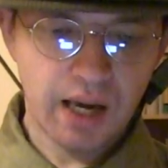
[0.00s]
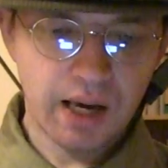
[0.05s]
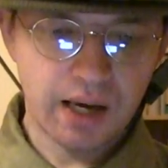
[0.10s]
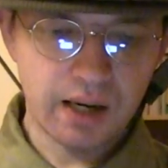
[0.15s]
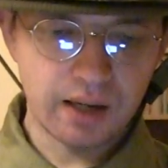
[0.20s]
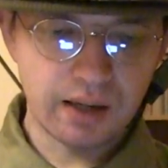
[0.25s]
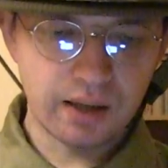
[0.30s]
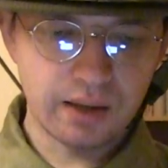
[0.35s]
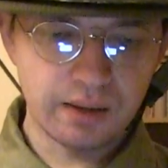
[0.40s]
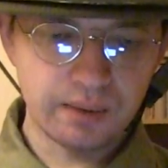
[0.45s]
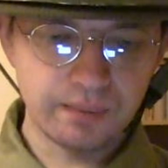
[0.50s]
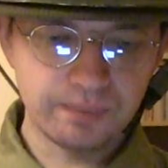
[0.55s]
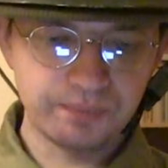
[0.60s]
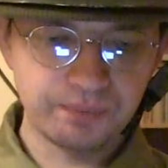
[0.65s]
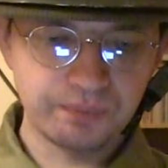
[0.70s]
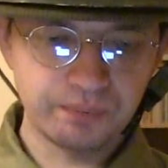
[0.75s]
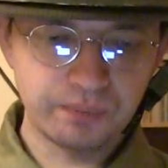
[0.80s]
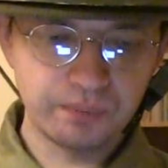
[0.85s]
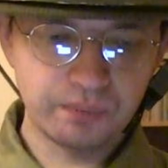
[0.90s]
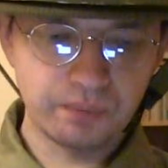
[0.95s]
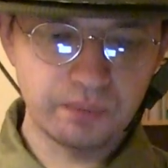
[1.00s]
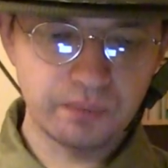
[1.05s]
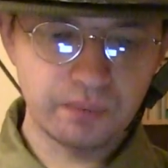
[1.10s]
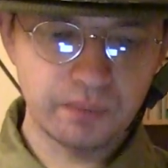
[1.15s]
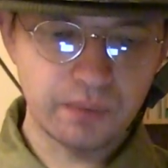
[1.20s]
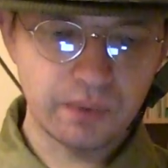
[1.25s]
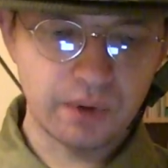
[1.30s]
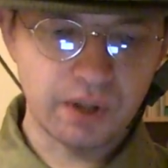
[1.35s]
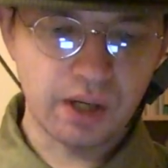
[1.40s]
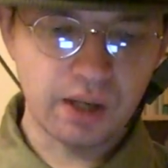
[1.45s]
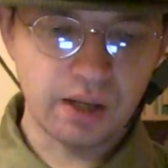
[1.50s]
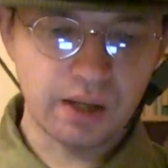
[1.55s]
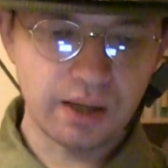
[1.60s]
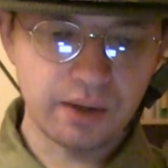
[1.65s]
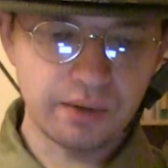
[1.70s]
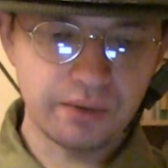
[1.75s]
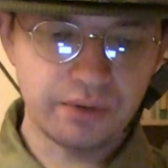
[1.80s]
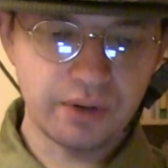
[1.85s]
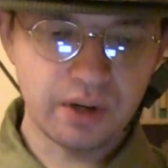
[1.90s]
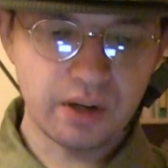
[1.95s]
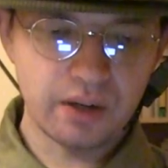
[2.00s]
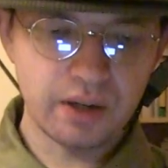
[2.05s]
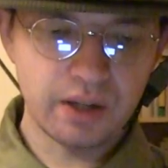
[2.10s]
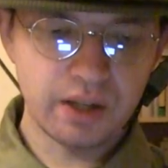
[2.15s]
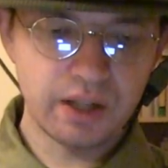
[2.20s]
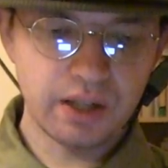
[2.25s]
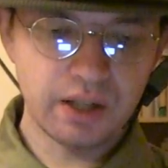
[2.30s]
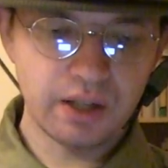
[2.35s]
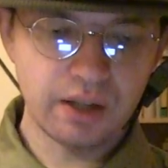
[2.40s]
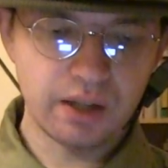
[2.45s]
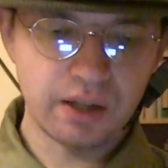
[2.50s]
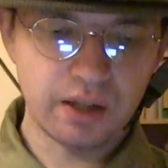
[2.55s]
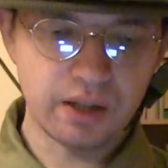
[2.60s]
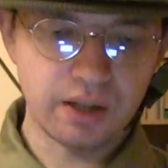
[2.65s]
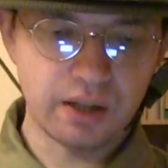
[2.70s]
The very